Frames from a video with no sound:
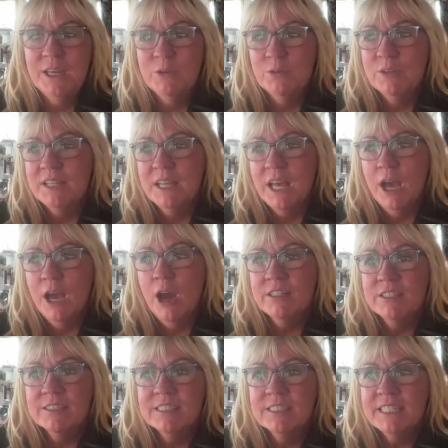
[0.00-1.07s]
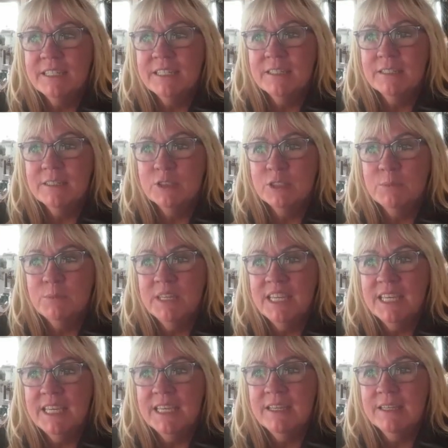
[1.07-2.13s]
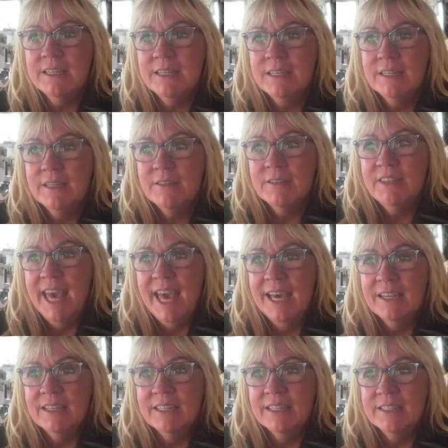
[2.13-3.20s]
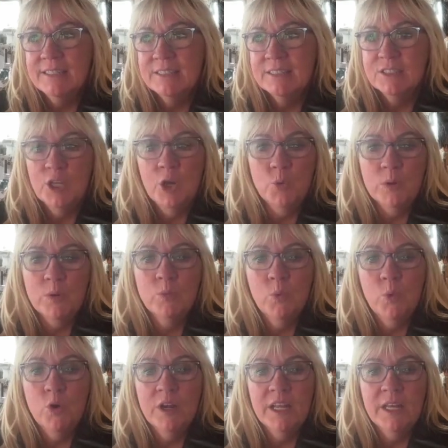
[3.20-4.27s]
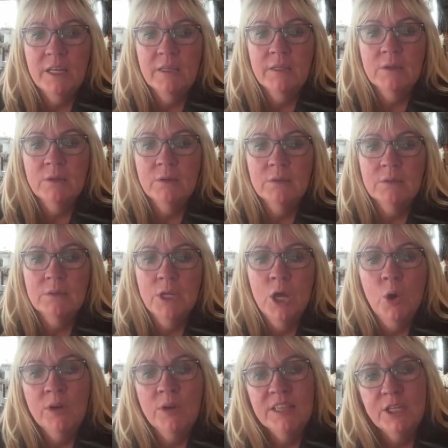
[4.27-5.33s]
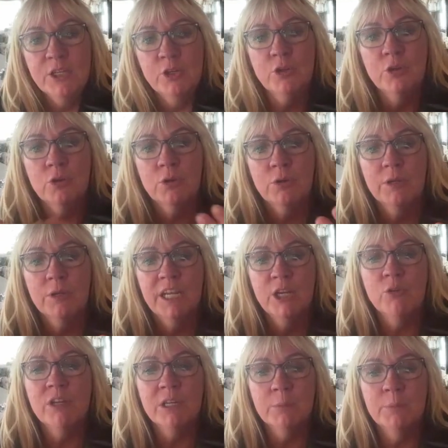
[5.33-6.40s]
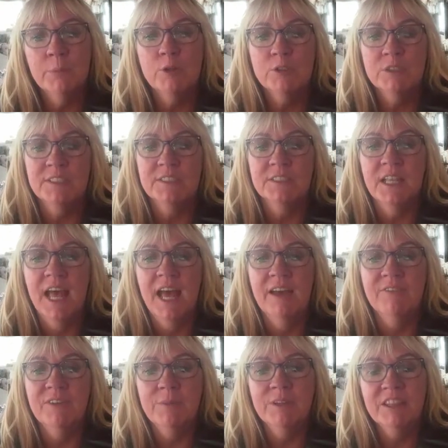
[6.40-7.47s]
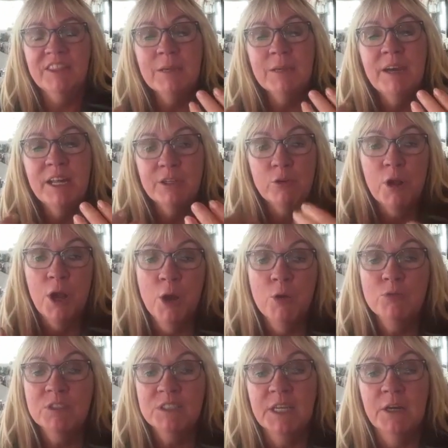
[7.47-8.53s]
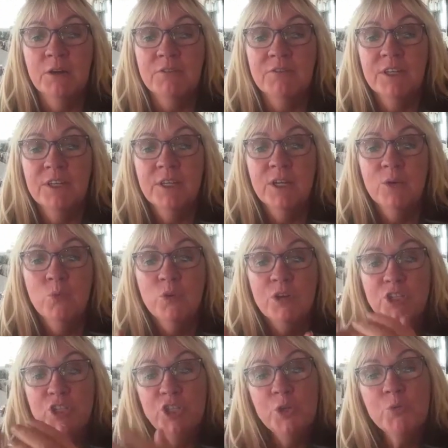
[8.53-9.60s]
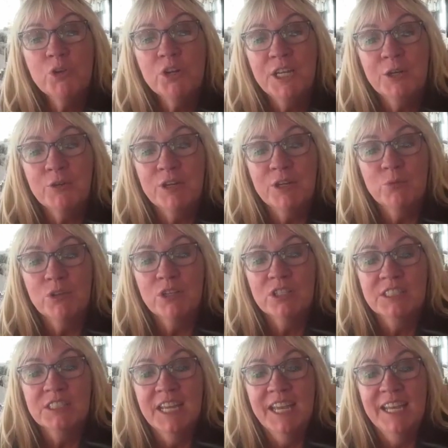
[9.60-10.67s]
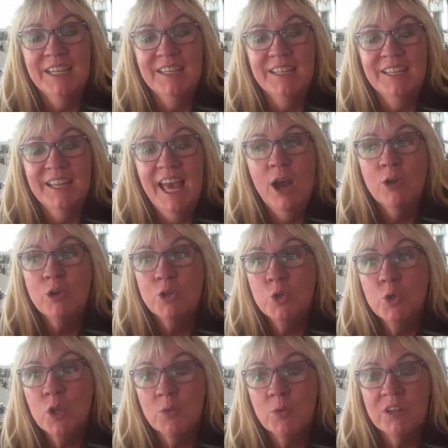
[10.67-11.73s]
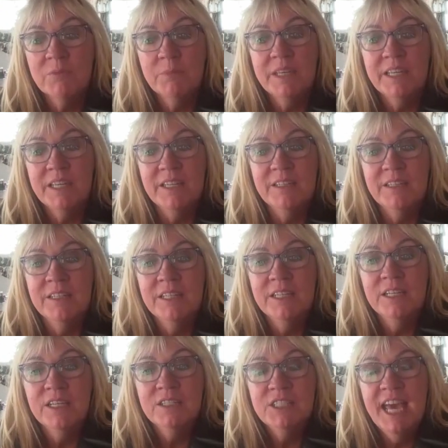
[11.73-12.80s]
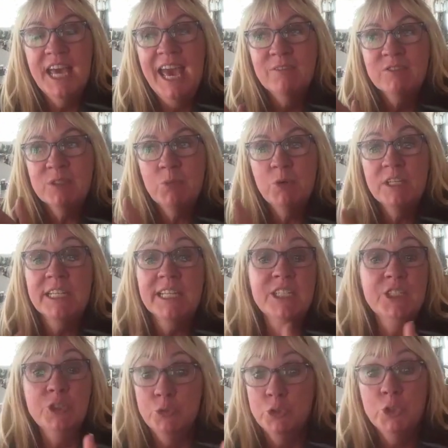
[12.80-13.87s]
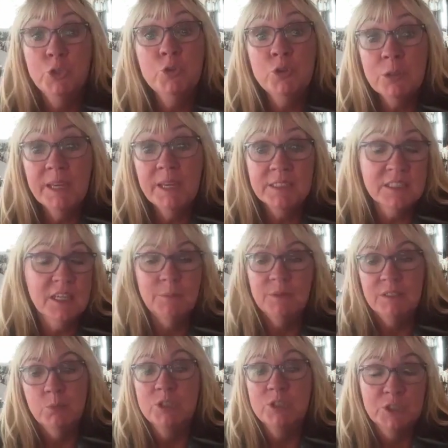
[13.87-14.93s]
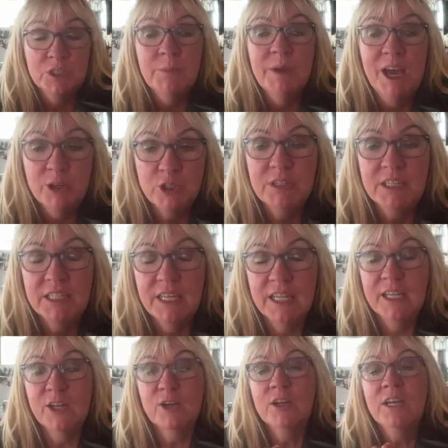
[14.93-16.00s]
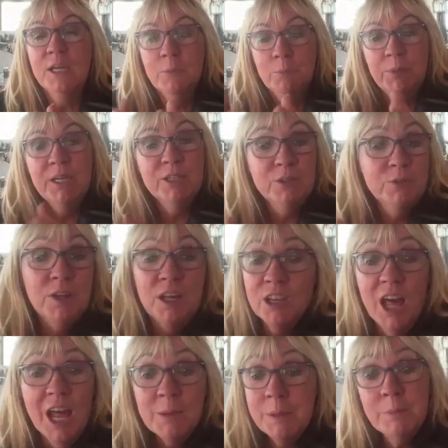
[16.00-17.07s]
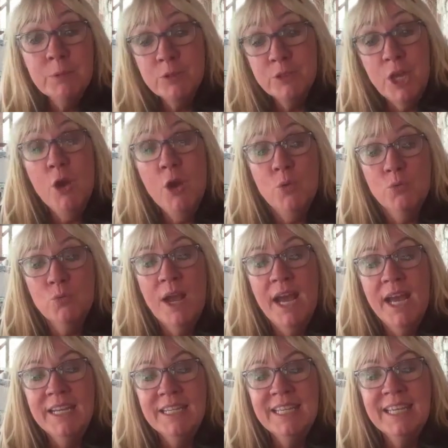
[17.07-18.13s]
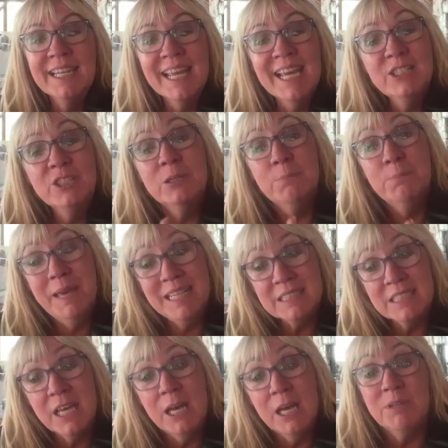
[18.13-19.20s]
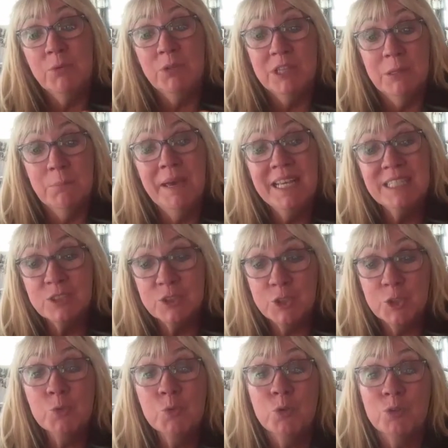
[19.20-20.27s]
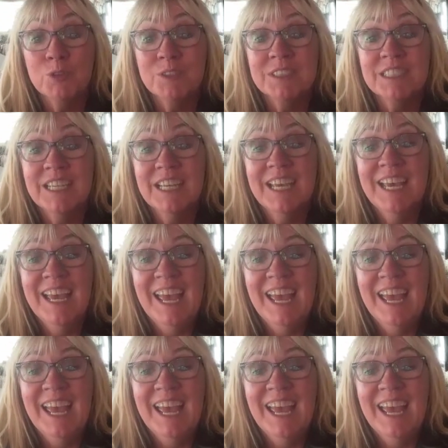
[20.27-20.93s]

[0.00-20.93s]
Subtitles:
And honestly, to me, that is so rewarding, knowing that you're entering a person's life. I mean, think about your own self when you were entering real estate, how cool it would have been to have someone lead you to the best companies, which somehow you did get here. But a lot of people don't, right? Get led to the best company with the best tools.